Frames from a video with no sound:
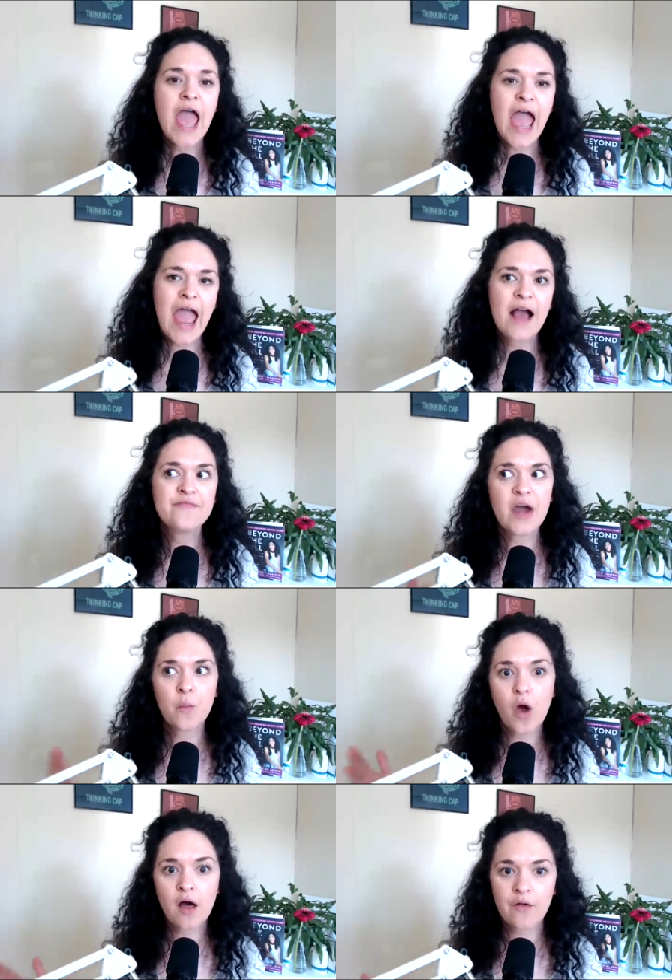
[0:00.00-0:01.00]
And
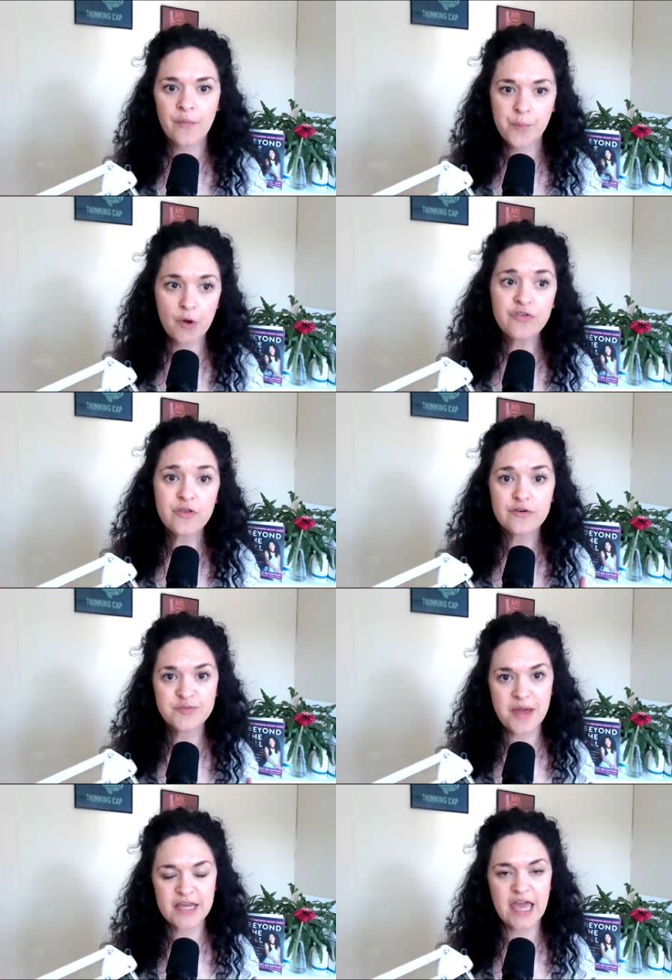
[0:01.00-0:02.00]
that while both of
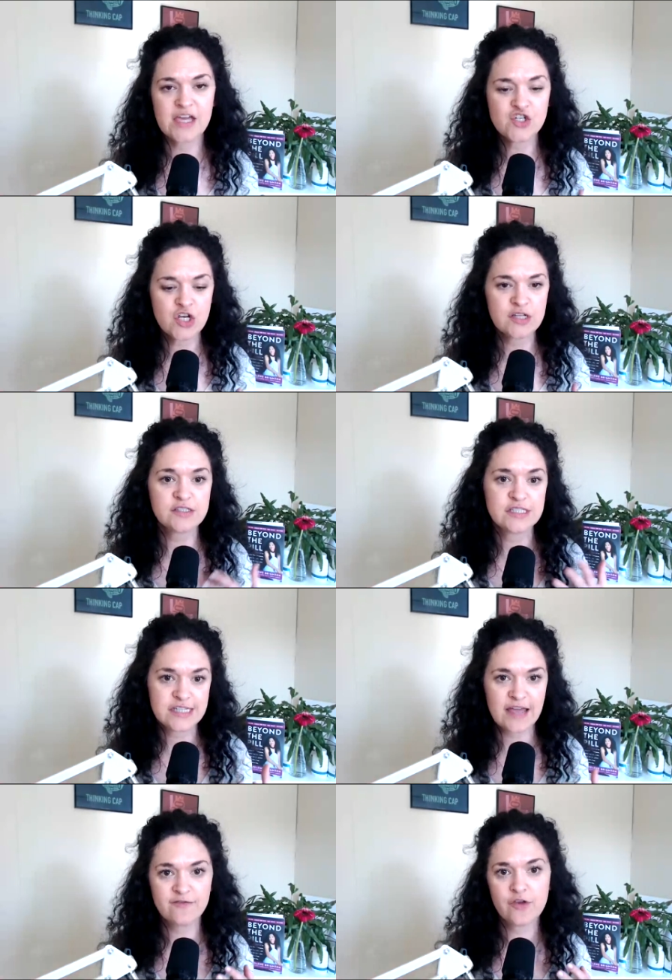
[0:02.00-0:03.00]
those medications, the
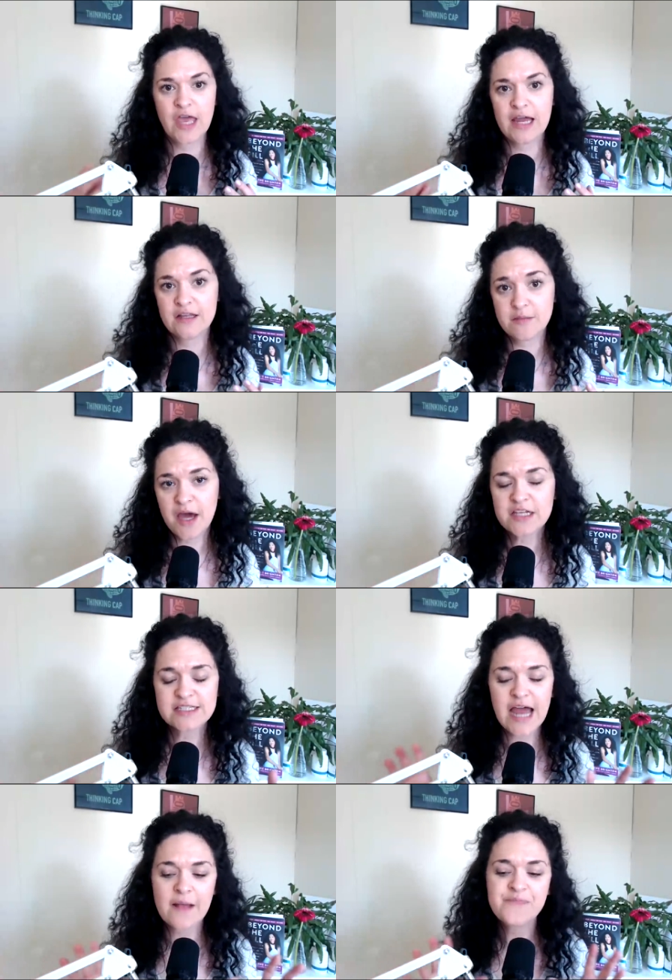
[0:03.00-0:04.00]
Diflucan and the
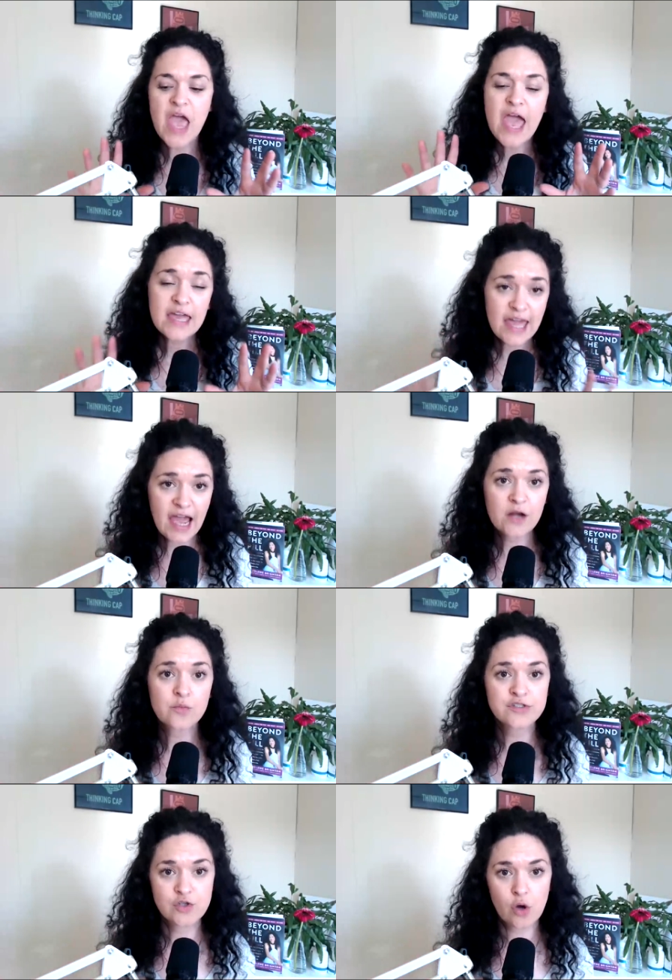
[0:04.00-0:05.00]
Monistat, can
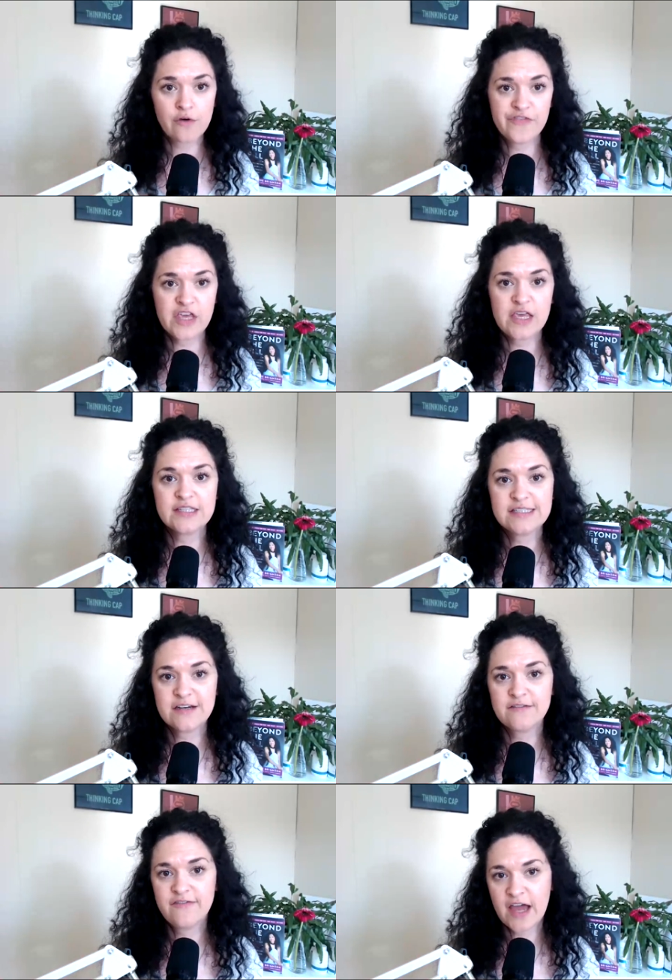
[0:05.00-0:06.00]
resolve the yeast
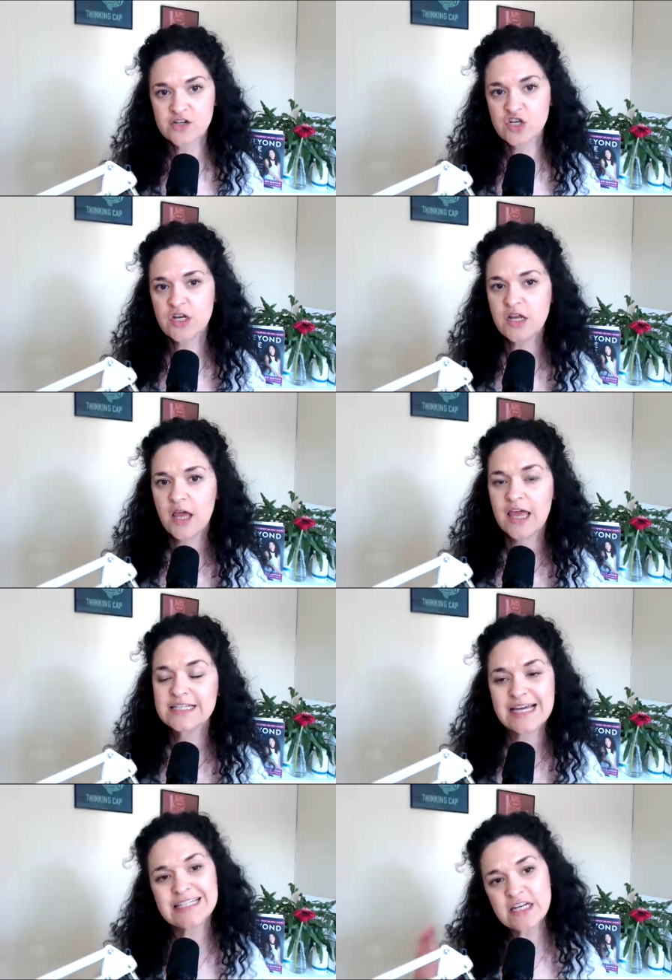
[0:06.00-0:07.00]
infection,
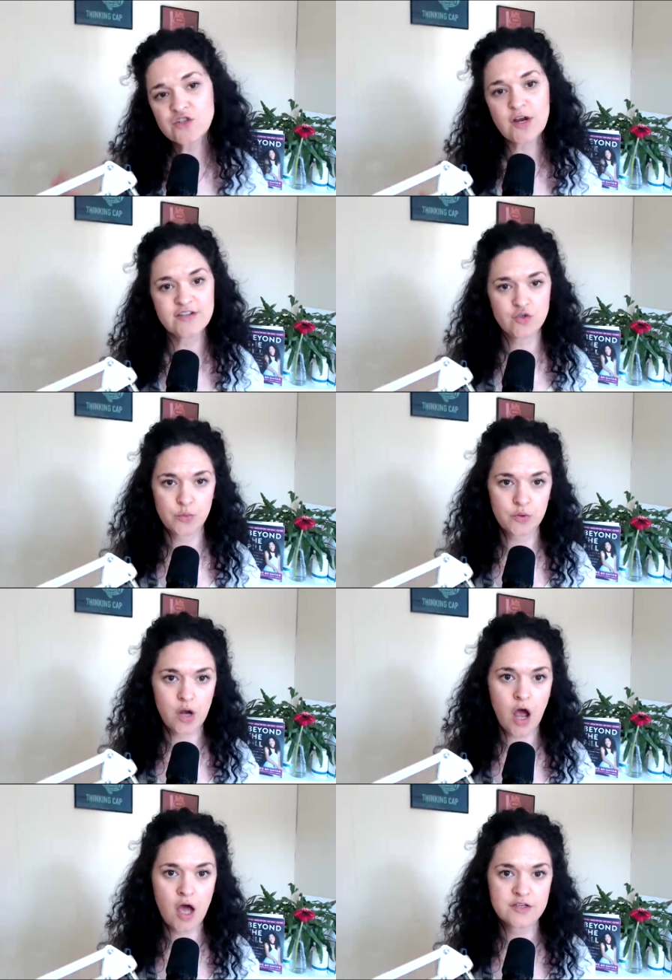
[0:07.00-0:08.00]
it doesn't address the root
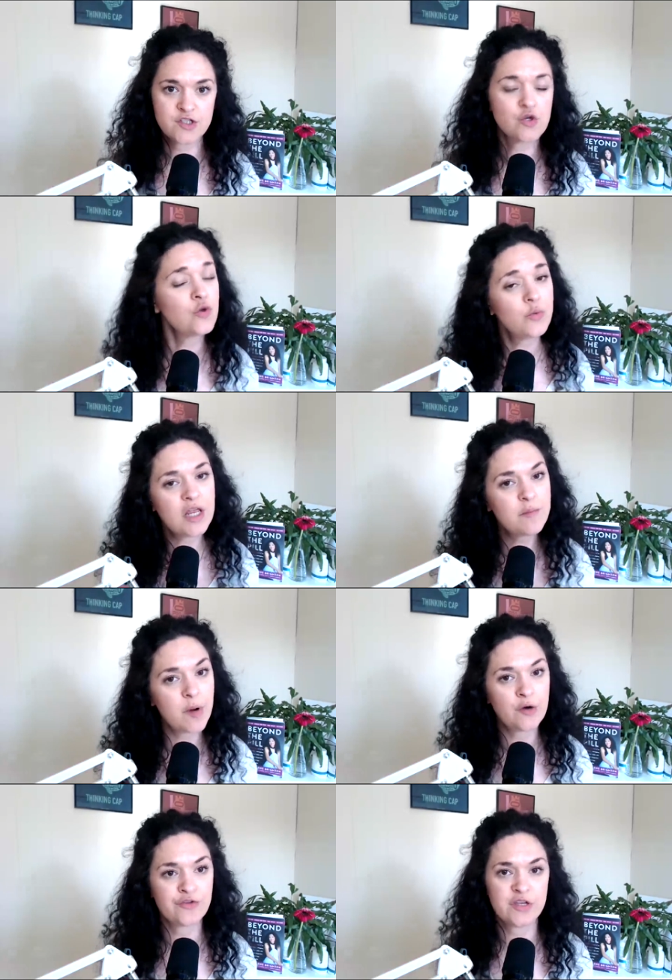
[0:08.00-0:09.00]
cause. So you need
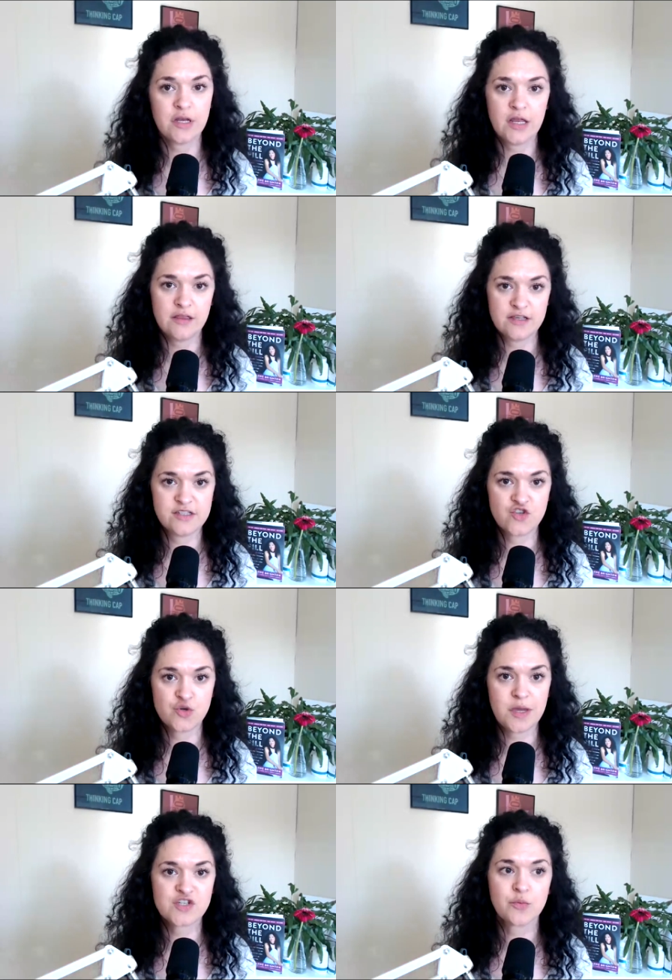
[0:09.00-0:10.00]
both in this
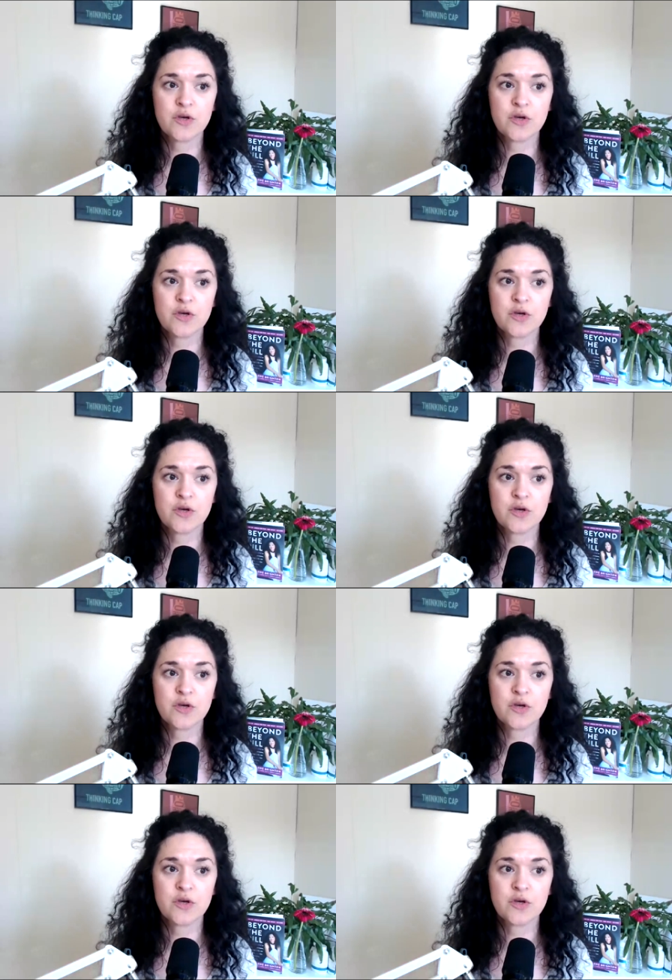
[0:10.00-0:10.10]
situation.